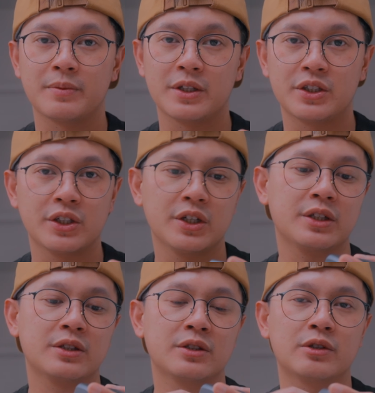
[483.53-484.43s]
my
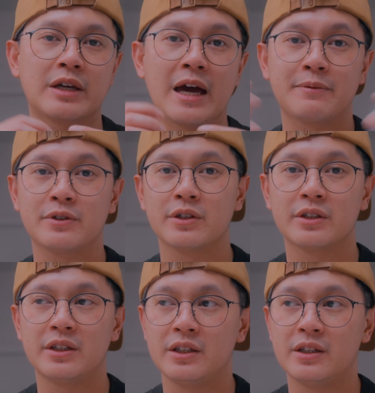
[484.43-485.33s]
shirt to capture
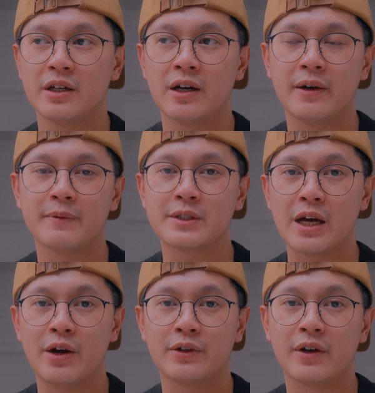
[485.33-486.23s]
the
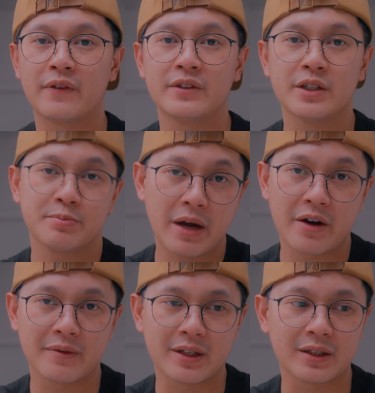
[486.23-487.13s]
sound of the
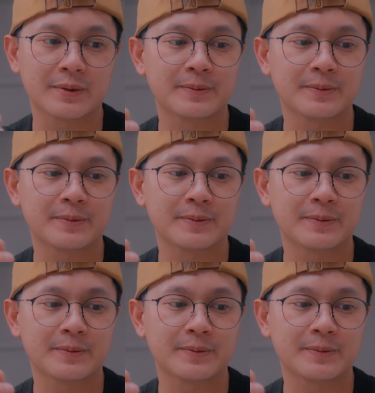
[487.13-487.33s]
environment.